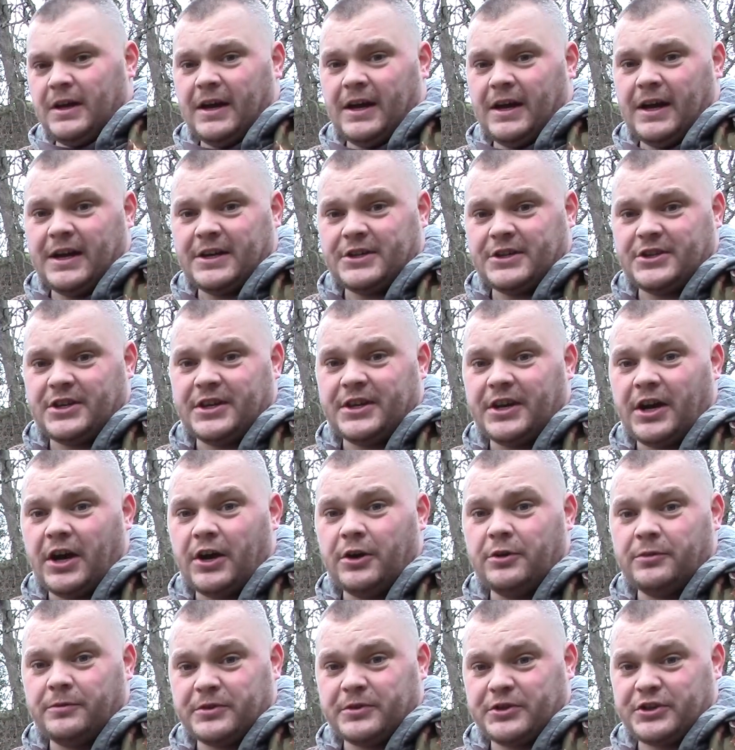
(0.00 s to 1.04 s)
I actually
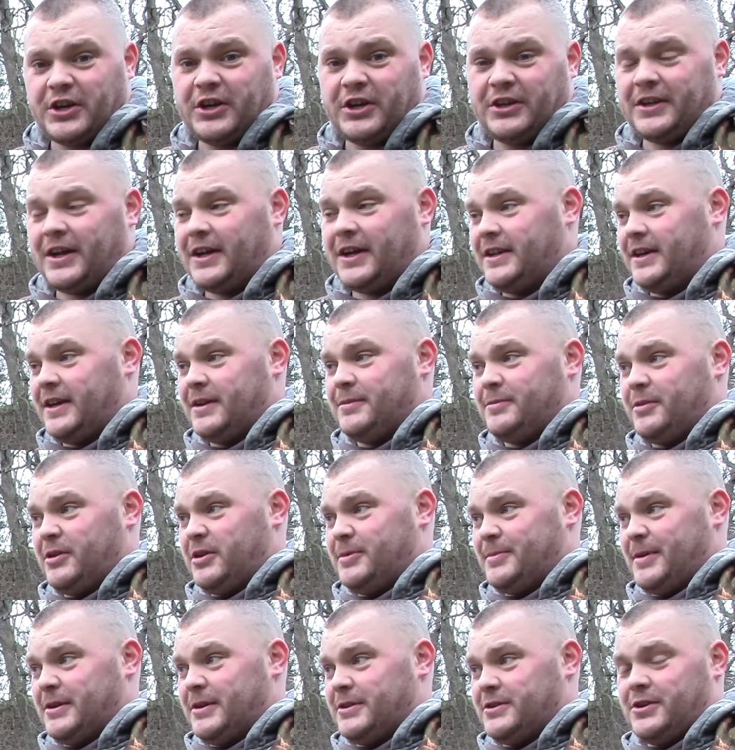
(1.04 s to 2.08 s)
overshot that then by
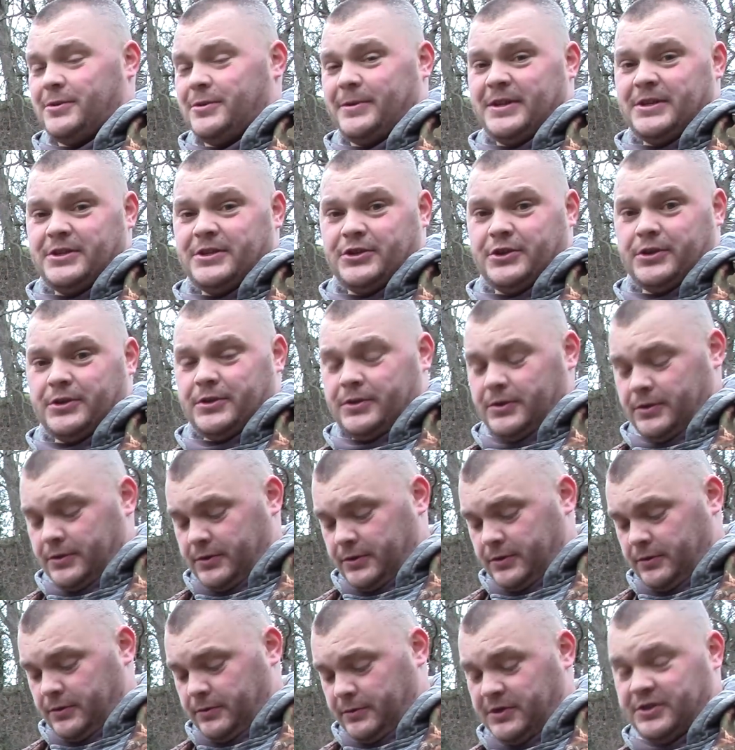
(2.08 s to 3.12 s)
about 2 inch.
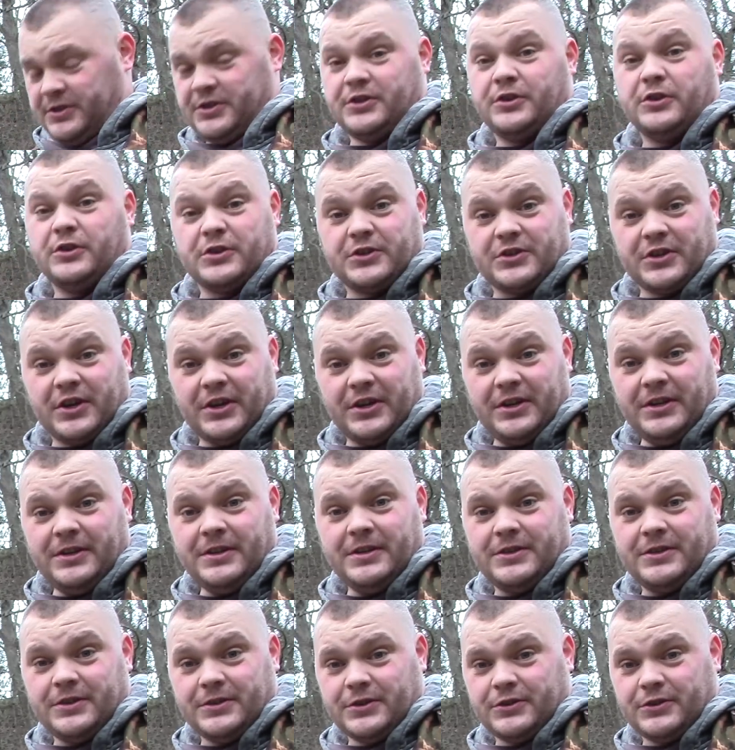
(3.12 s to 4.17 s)
Which is a good sign.
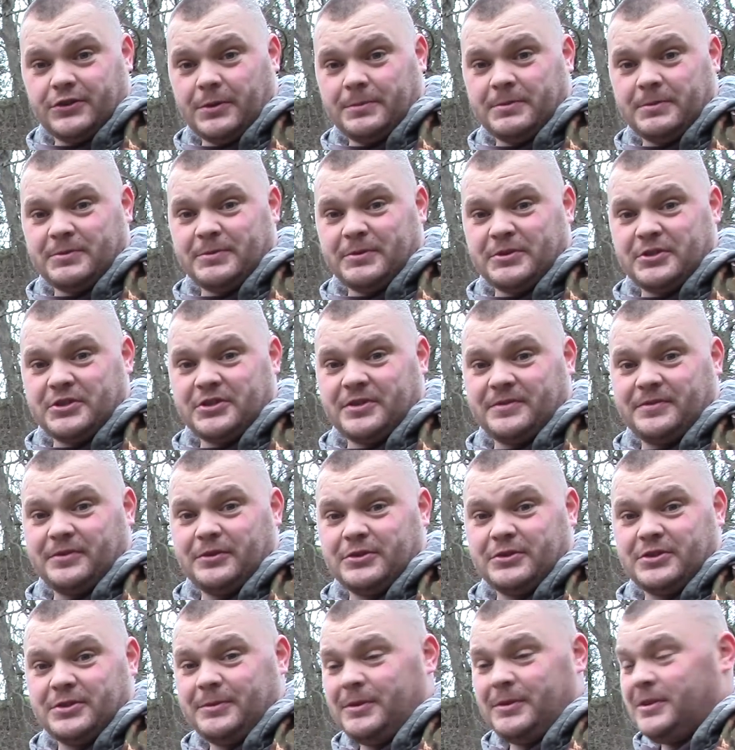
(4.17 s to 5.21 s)
It doesn't drop as much as I
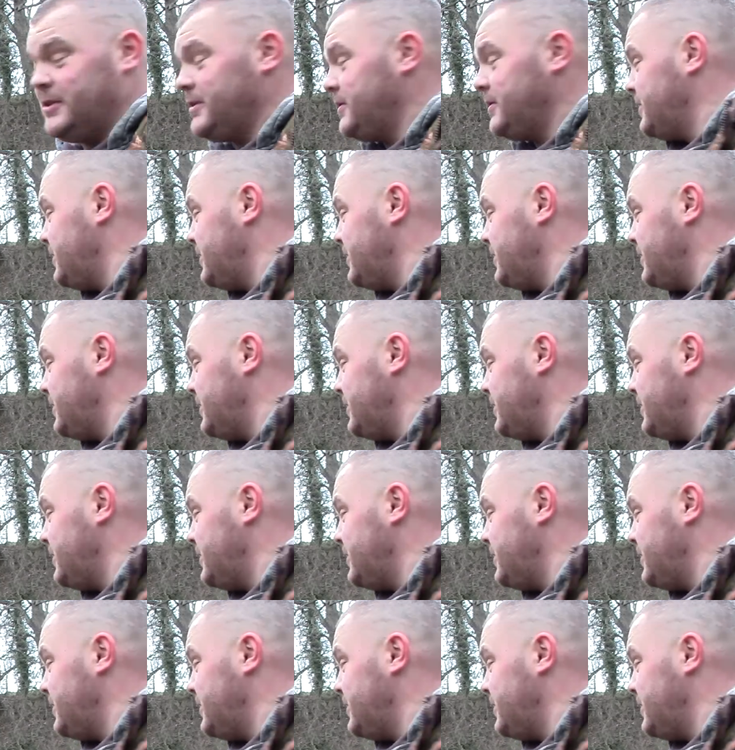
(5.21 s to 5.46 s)
thought it would.